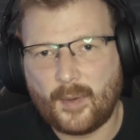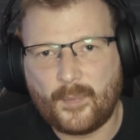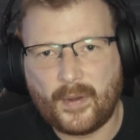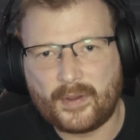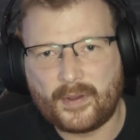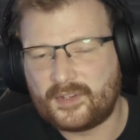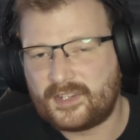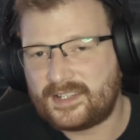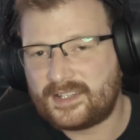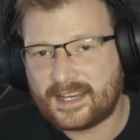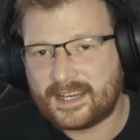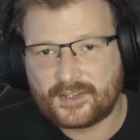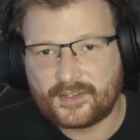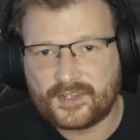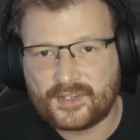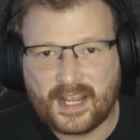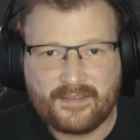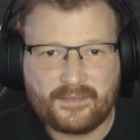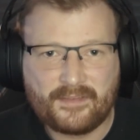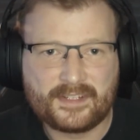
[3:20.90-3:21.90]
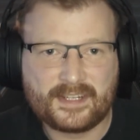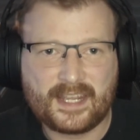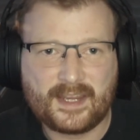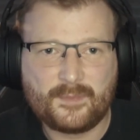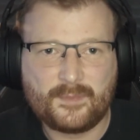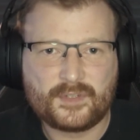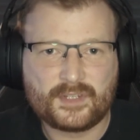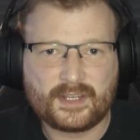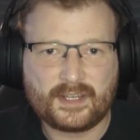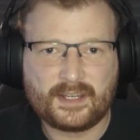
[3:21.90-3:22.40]
6 or 7
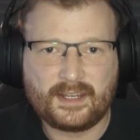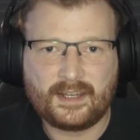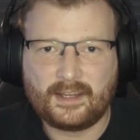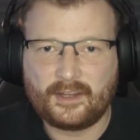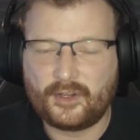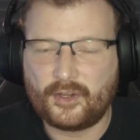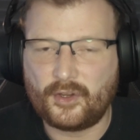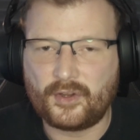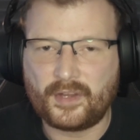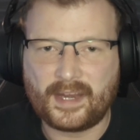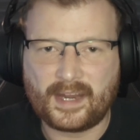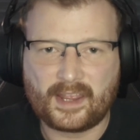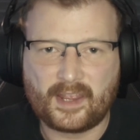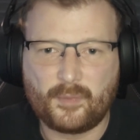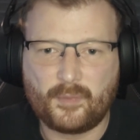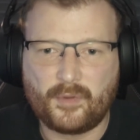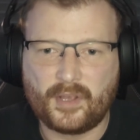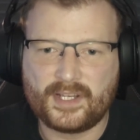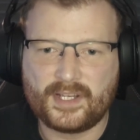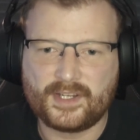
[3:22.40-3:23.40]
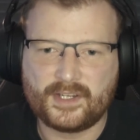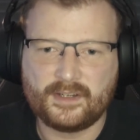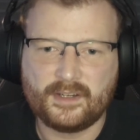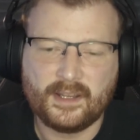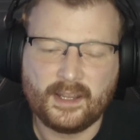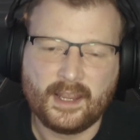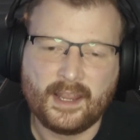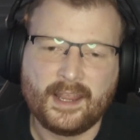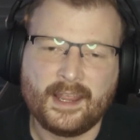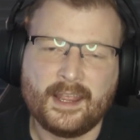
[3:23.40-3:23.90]
times. Couldn't connect to the PlayStation.
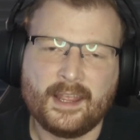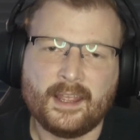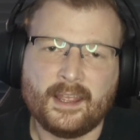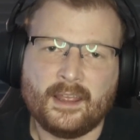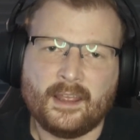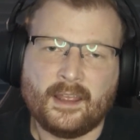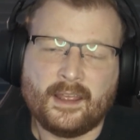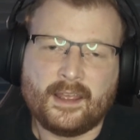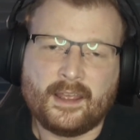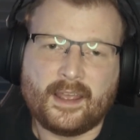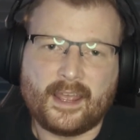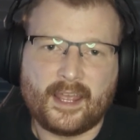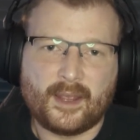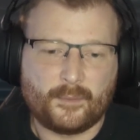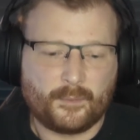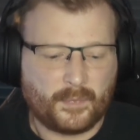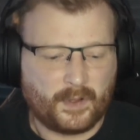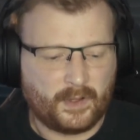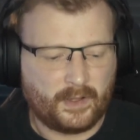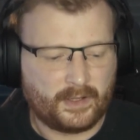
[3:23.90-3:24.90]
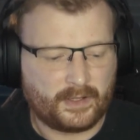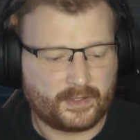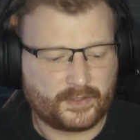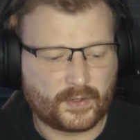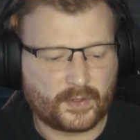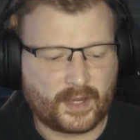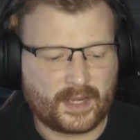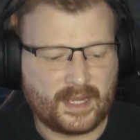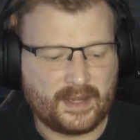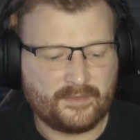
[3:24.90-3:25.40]
So
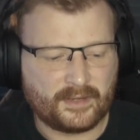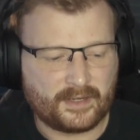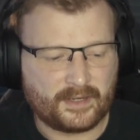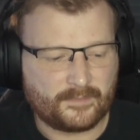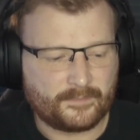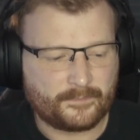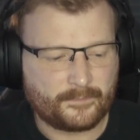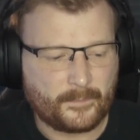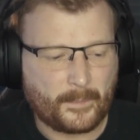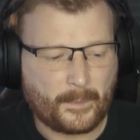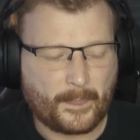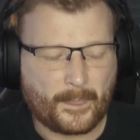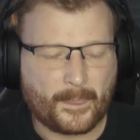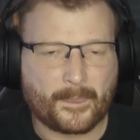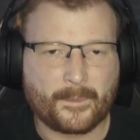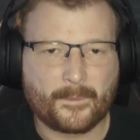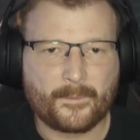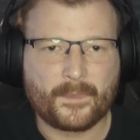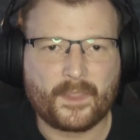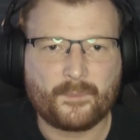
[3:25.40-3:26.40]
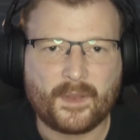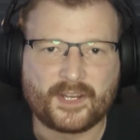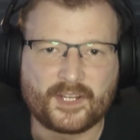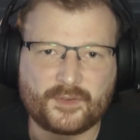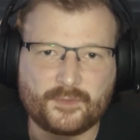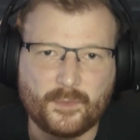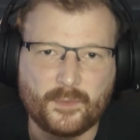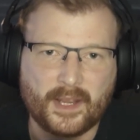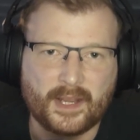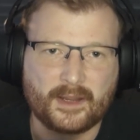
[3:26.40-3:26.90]
I even messaged
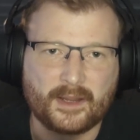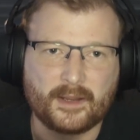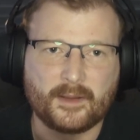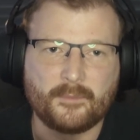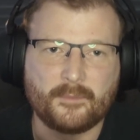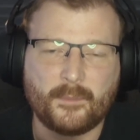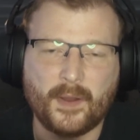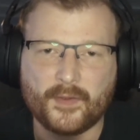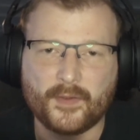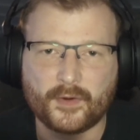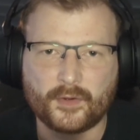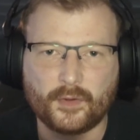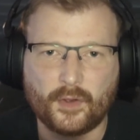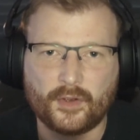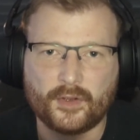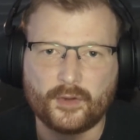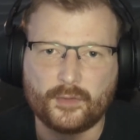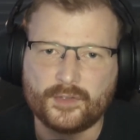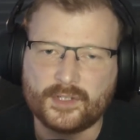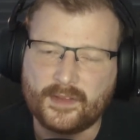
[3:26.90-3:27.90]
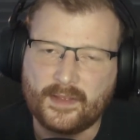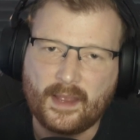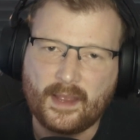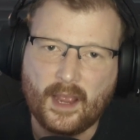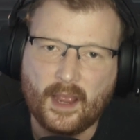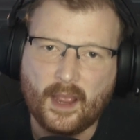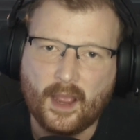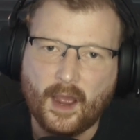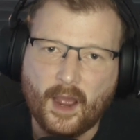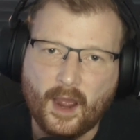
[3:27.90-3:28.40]
my mother-in-law, who was at
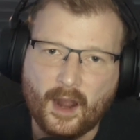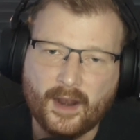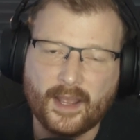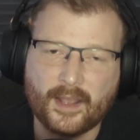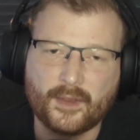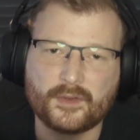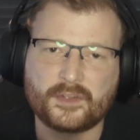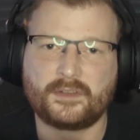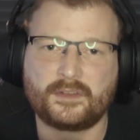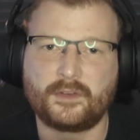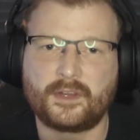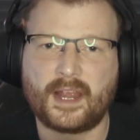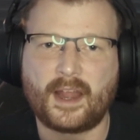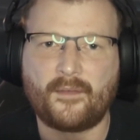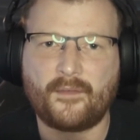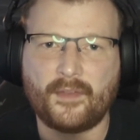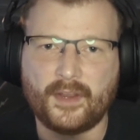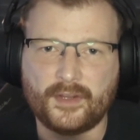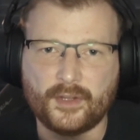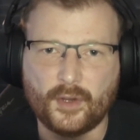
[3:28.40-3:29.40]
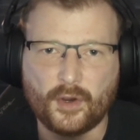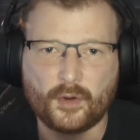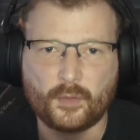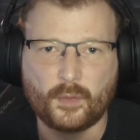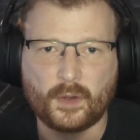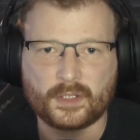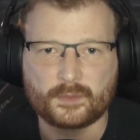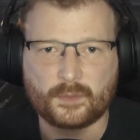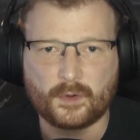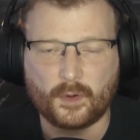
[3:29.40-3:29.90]
our house looking after the dog
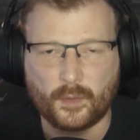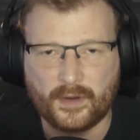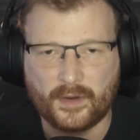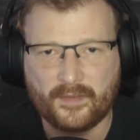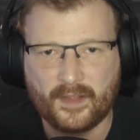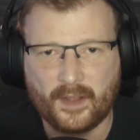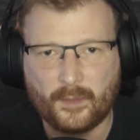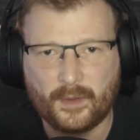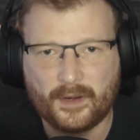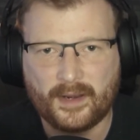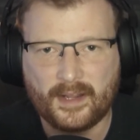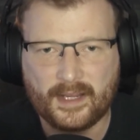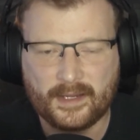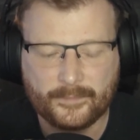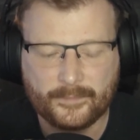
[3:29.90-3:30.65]
whilst we were away for that one night.